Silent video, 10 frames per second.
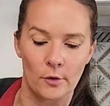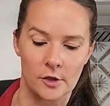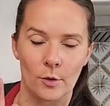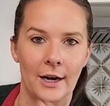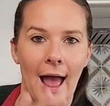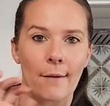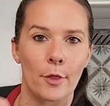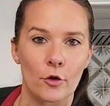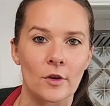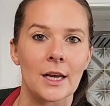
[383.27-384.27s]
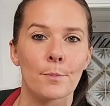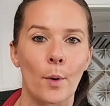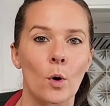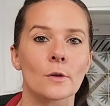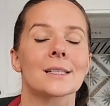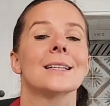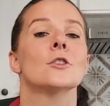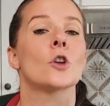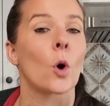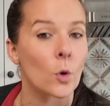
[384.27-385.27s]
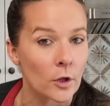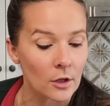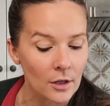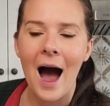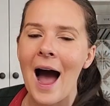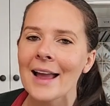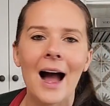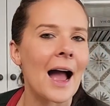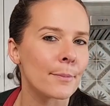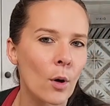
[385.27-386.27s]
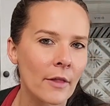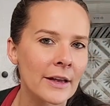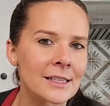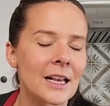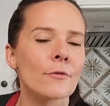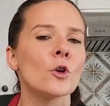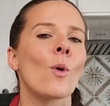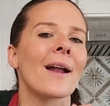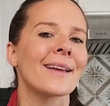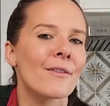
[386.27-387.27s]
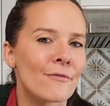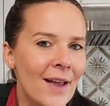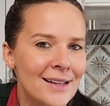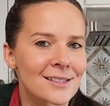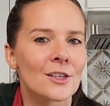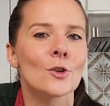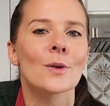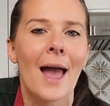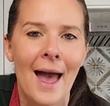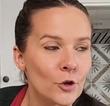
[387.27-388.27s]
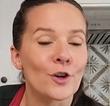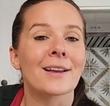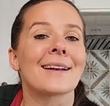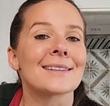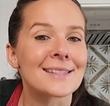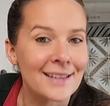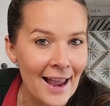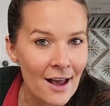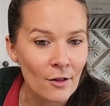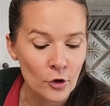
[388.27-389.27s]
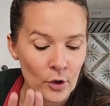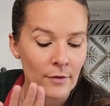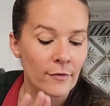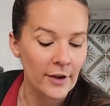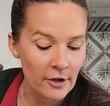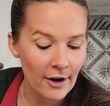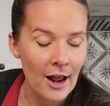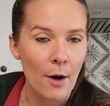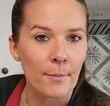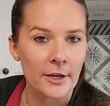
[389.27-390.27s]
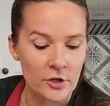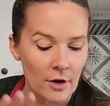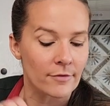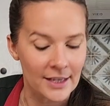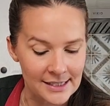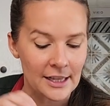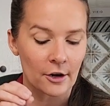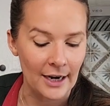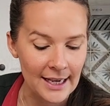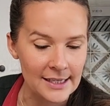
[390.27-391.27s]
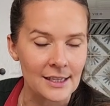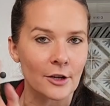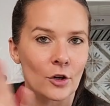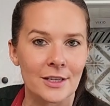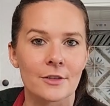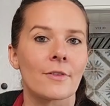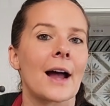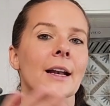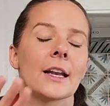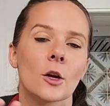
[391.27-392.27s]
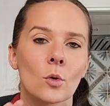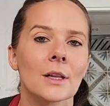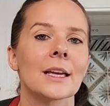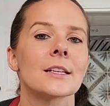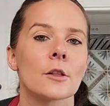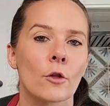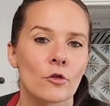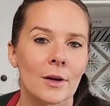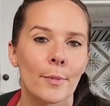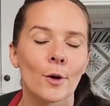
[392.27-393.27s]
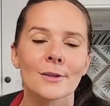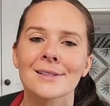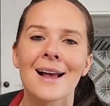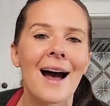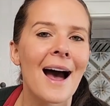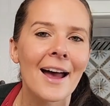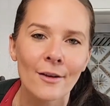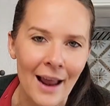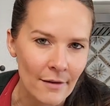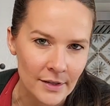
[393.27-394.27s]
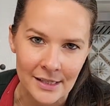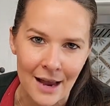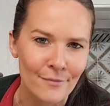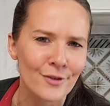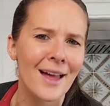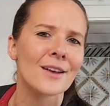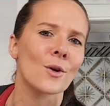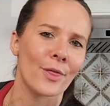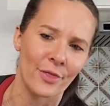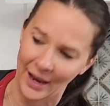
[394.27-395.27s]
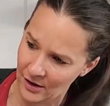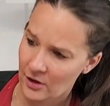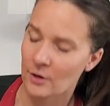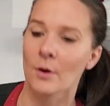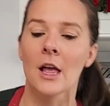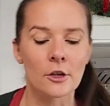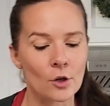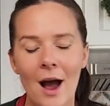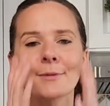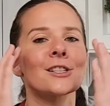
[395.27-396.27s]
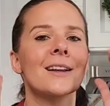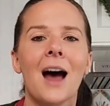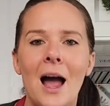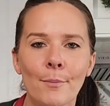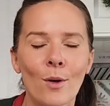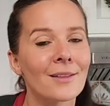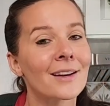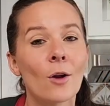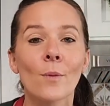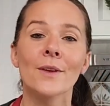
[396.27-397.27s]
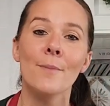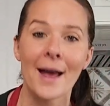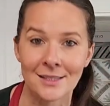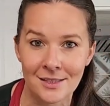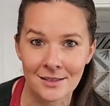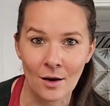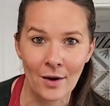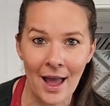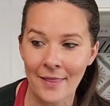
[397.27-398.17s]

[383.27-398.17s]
So we're gonna have 3 bowls in total. I eyeball this. If you wanna get fancy, you can. You could get a scale, you could figure out how much of this there is, and then you could divide it equally into the 3 bowls. I don't have the time for that, no thank you. So I'm just gonna eyeball it and hope for the best, okay?